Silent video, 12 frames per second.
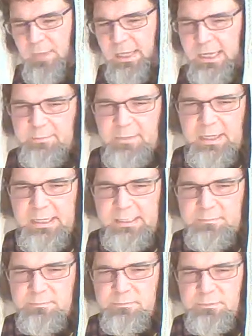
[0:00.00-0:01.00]

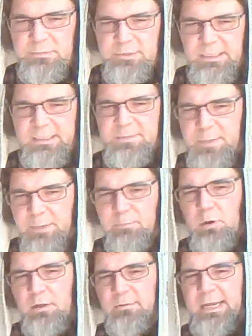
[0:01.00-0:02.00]
Amen. Let's be
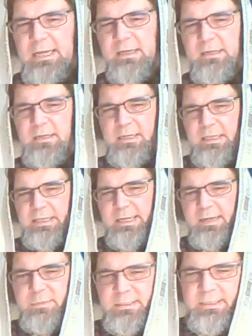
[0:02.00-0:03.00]
more like the
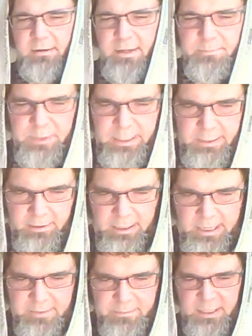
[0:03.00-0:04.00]
emissary Peter.
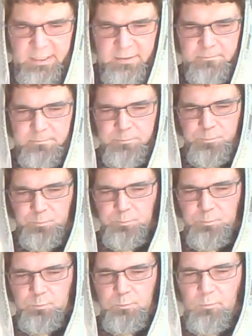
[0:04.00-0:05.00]
Amen.
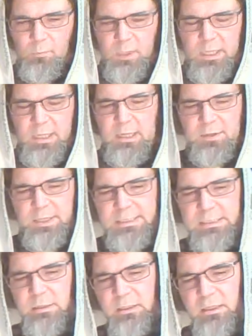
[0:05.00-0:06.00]
Let's
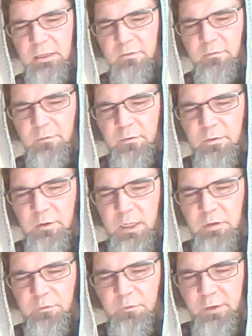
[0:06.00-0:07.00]
go to
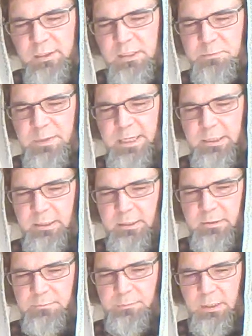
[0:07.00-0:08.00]
First Peter,
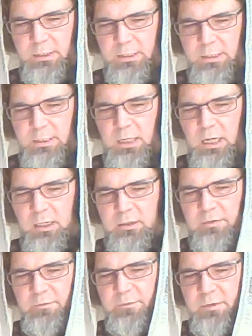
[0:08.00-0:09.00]

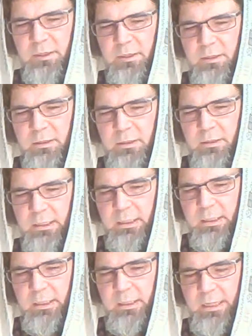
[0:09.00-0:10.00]
Alef
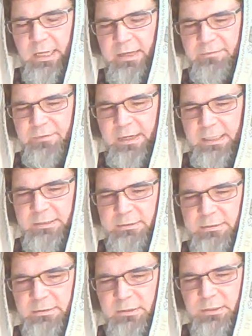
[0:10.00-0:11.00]
Kepha,
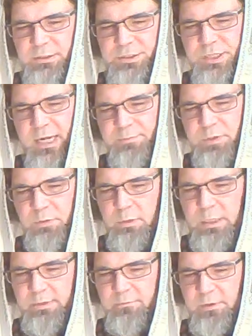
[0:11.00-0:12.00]
chapter
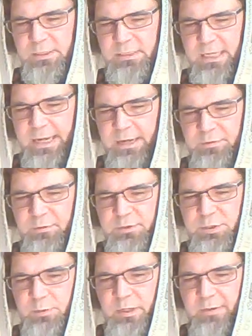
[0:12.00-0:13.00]
1, verse 8 through
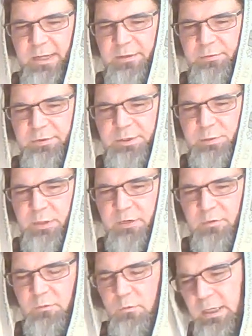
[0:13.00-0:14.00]
12. 8 through 12
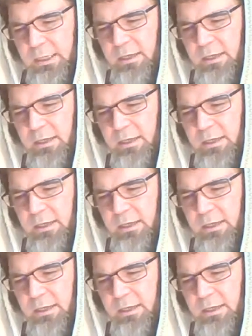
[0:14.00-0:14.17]
are one